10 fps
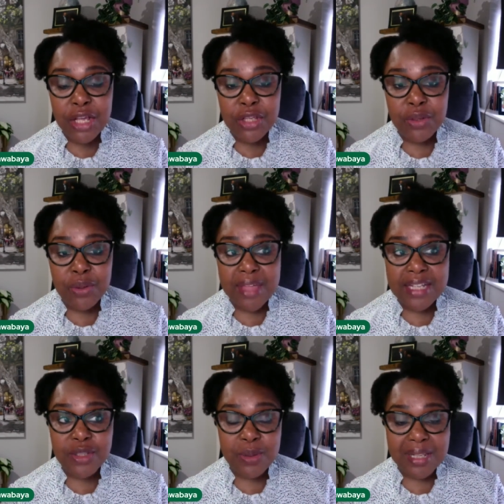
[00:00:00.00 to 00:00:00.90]
you know
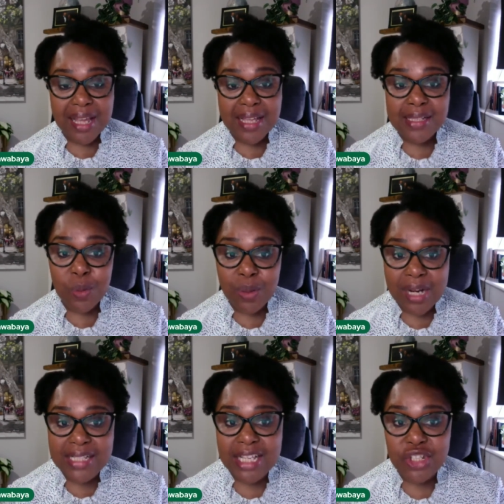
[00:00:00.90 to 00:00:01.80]
that Tulia is an
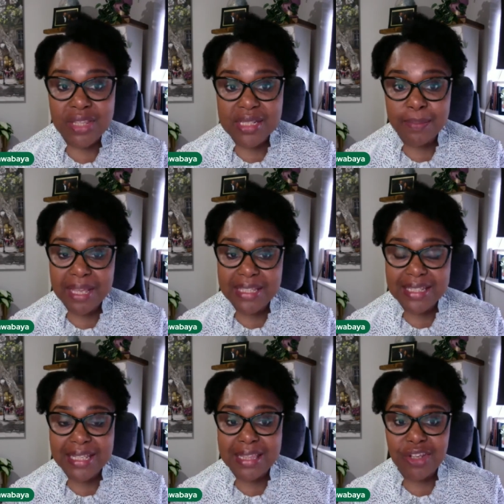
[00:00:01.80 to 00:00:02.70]
organization that's based
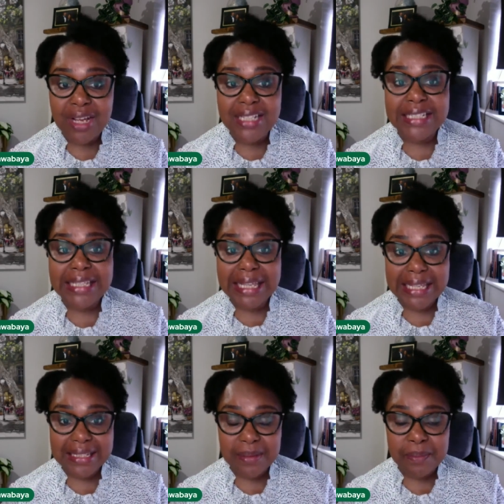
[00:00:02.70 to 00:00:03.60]
in the United
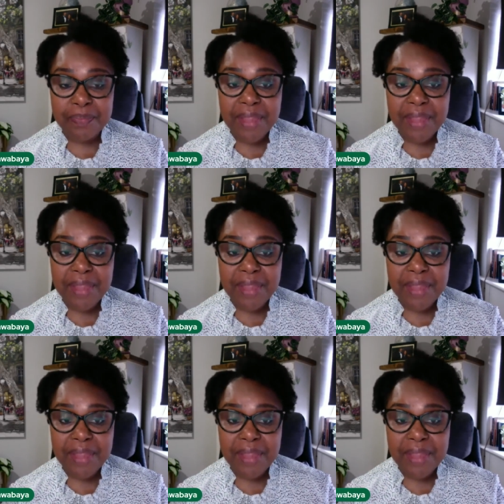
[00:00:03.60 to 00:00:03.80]
Kingdom.